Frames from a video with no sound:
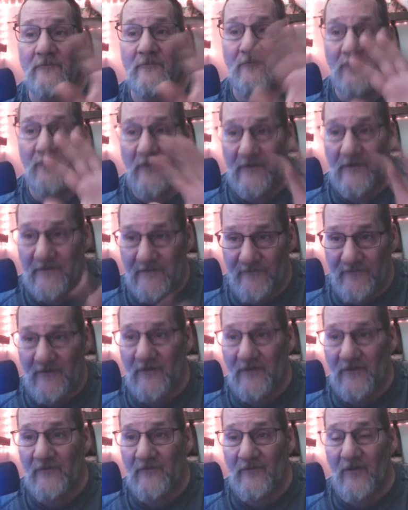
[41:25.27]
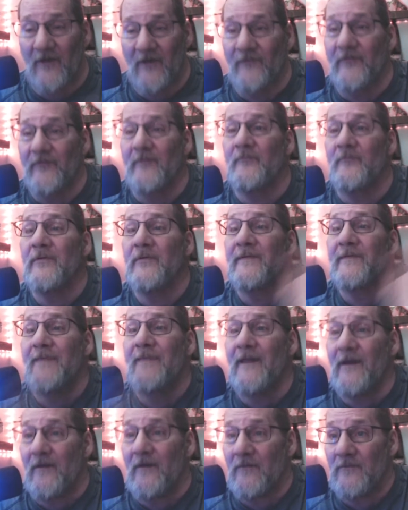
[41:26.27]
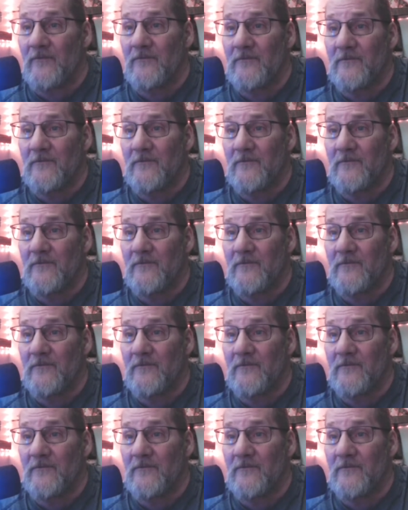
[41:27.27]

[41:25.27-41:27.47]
Runs his fingers across it, puts it down.